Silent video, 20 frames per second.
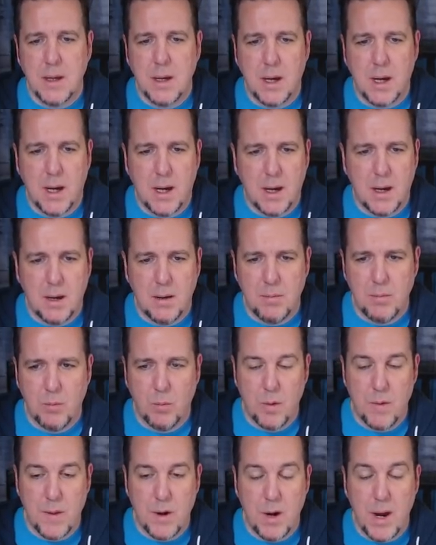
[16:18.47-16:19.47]
Um,
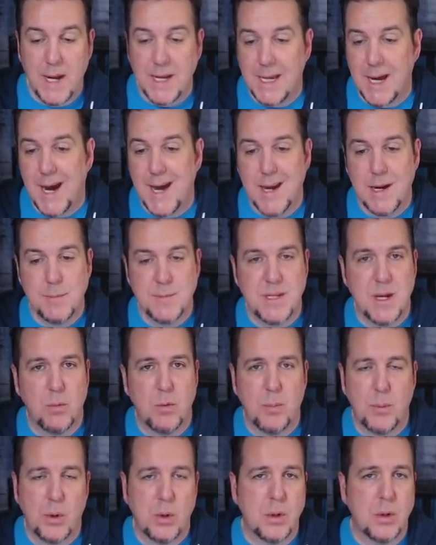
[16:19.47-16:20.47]
were there any items that
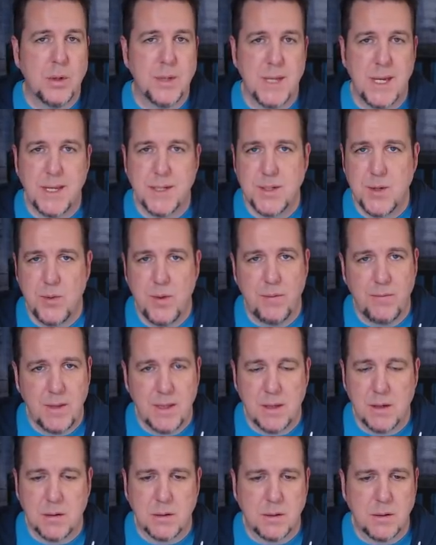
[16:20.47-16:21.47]
were pulled into the
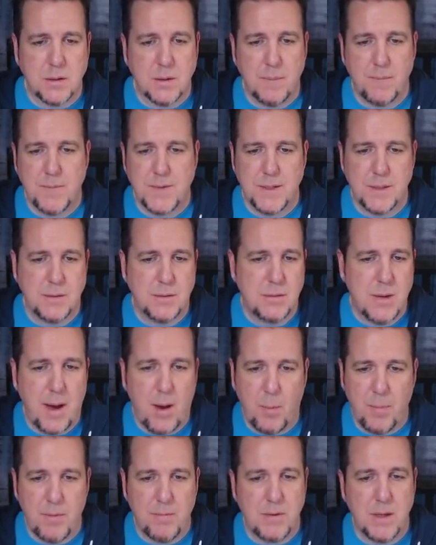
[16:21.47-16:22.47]
vehicle to
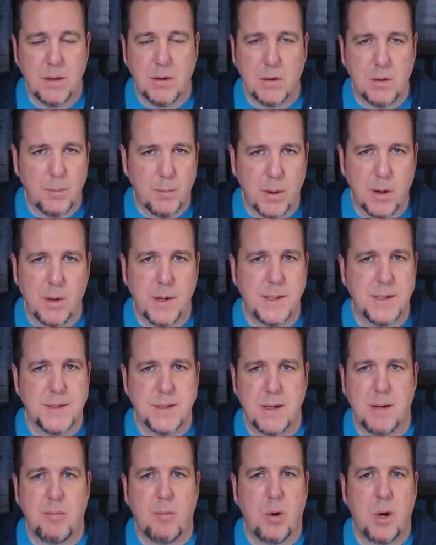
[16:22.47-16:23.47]
help the vehicle burn in
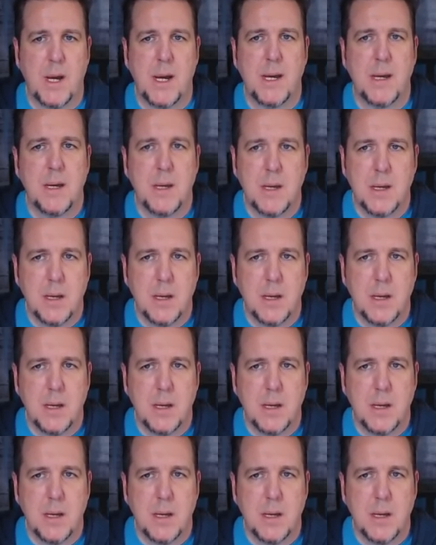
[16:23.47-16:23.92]
some way?